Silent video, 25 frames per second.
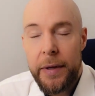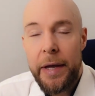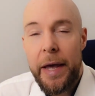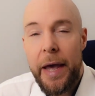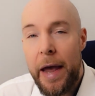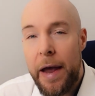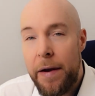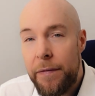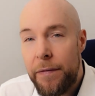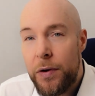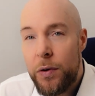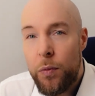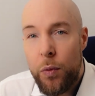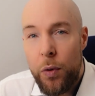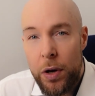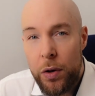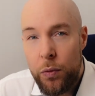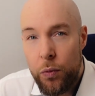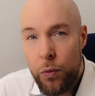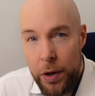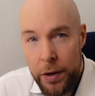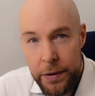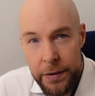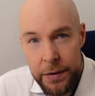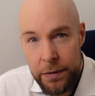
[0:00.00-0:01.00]

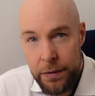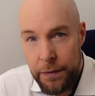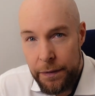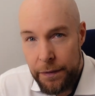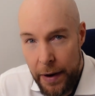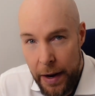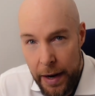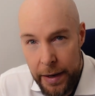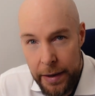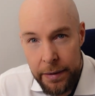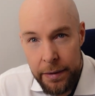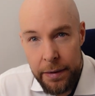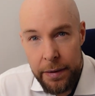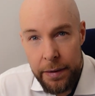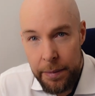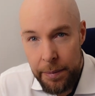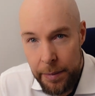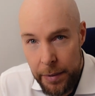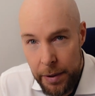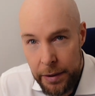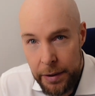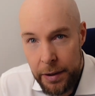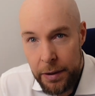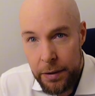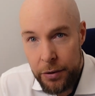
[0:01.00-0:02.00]
Everyone wants to find the €1
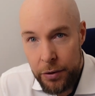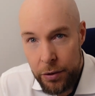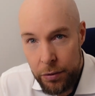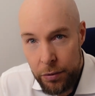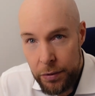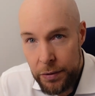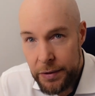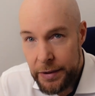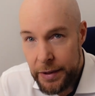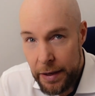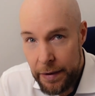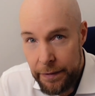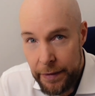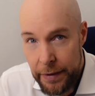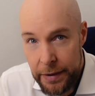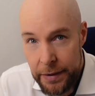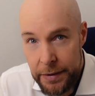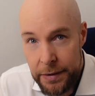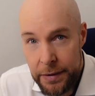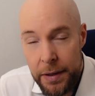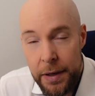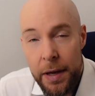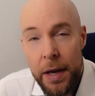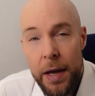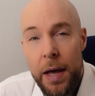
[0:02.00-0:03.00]
million
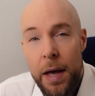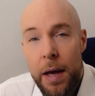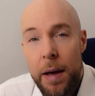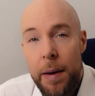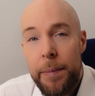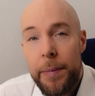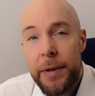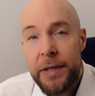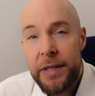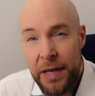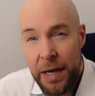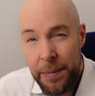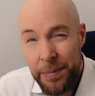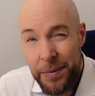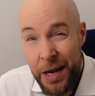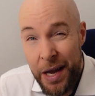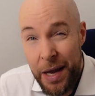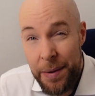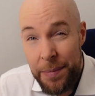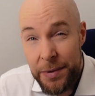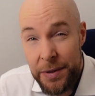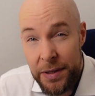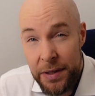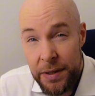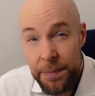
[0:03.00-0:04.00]
savings, but
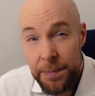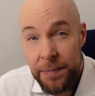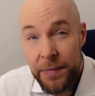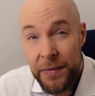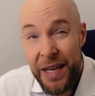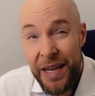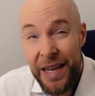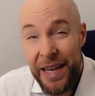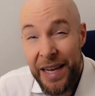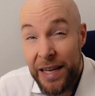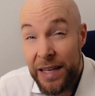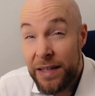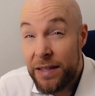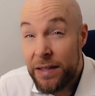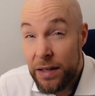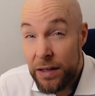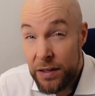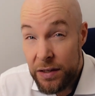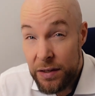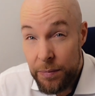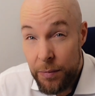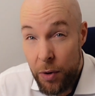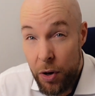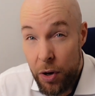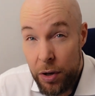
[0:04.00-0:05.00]
sometimes it's the
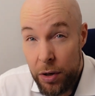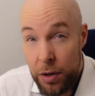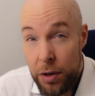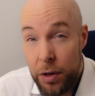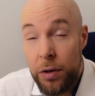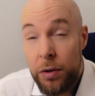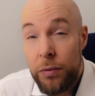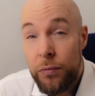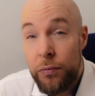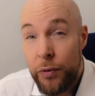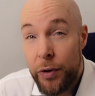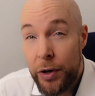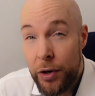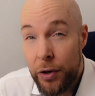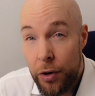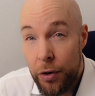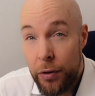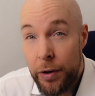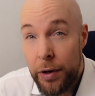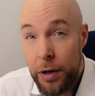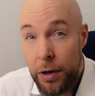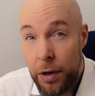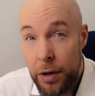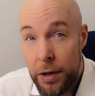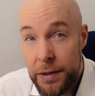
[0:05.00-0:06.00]
smaller
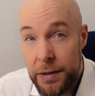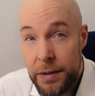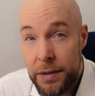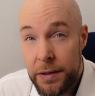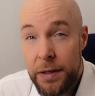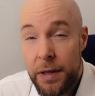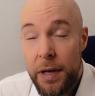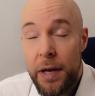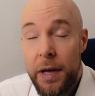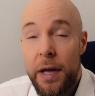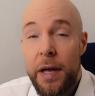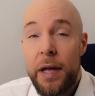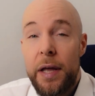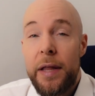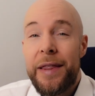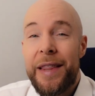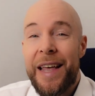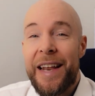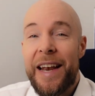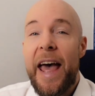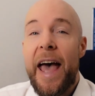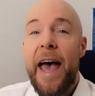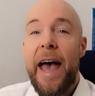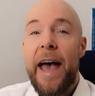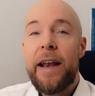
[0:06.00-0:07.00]
recurring costs
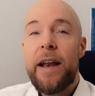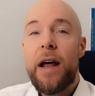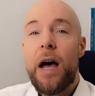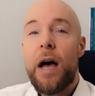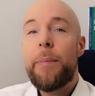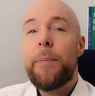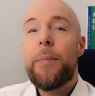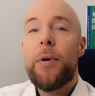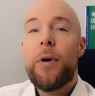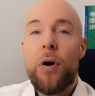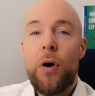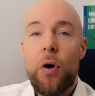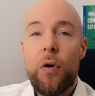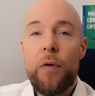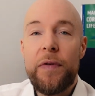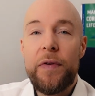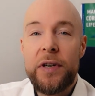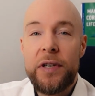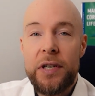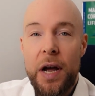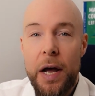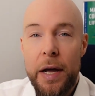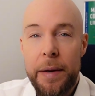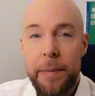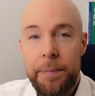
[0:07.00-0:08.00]
that add up over
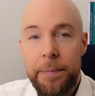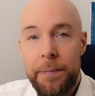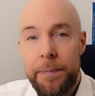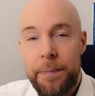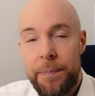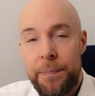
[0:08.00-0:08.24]
time.